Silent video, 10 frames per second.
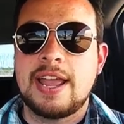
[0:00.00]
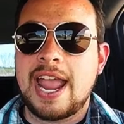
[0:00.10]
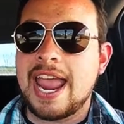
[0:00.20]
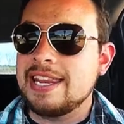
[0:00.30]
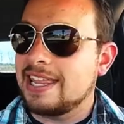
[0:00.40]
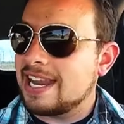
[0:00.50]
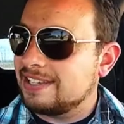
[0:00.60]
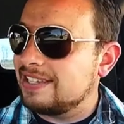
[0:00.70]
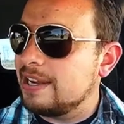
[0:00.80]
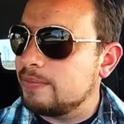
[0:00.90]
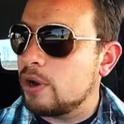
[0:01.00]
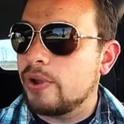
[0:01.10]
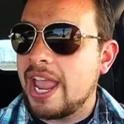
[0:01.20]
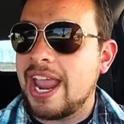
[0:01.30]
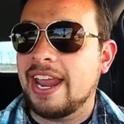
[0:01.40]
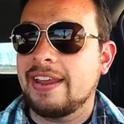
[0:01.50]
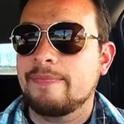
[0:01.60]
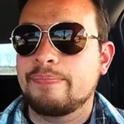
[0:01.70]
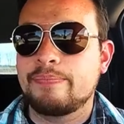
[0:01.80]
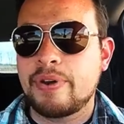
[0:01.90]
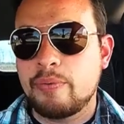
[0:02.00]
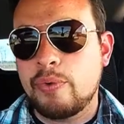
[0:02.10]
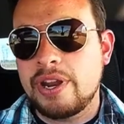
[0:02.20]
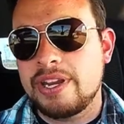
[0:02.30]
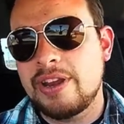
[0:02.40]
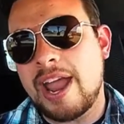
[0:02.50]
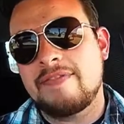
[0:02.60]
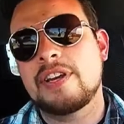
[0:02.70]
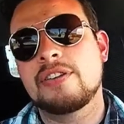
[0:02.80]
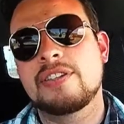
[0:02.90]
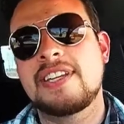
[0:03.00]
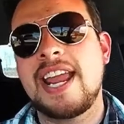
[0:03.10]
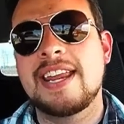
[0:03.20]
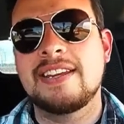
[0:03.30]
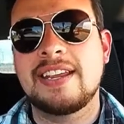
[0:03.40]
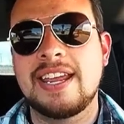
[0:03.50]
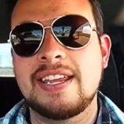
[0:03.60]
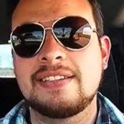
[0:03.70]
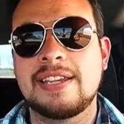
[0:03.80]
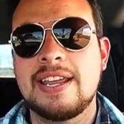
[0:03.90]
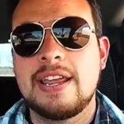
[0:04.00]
And that seemed okay. But what you have to understand is